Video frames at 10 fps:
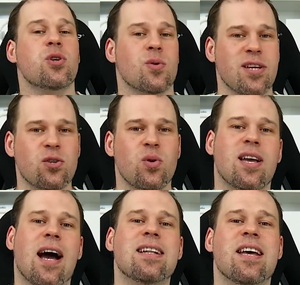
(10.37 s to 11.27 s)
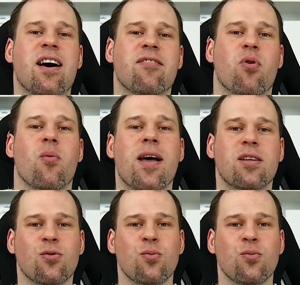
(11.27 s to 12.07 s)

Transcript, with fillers: which was actually kindly enough provided